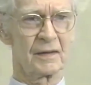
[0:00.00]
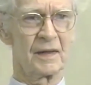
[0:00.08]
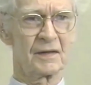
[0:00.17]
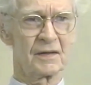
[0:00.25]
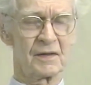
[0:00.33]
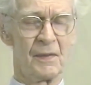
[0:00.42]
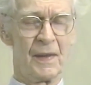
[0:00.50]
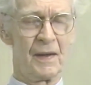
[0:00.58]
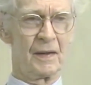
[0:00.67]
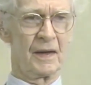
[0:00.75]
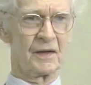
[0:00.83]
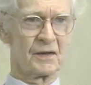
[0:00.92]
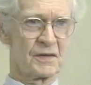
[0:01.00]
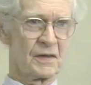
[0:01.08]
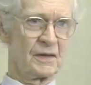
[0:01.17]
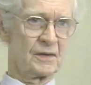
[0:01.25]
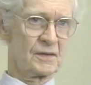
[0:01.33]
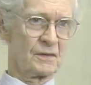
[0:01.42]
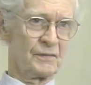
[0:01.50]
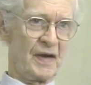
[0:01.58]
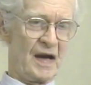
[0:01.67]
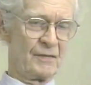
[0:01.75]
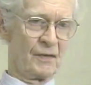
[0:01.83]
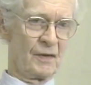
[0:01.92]
And that is, it is the
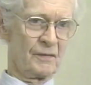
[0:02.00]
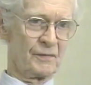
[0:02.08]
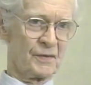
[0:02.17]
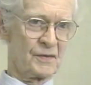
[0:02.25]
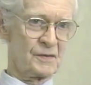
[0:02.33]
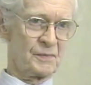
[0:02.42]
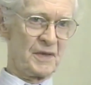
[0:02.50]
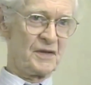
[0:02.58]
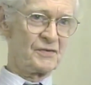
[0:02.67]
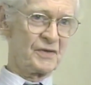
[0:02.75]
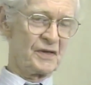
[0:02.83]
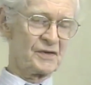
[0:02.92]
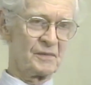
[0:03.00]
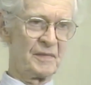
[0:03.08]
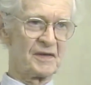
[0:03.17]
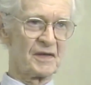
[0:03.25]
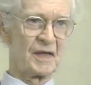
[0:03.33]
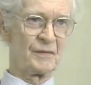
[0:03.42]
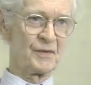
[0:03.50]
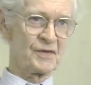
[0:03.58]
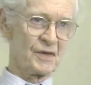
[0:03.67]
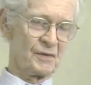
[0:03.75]
survival of the species that makes the difference.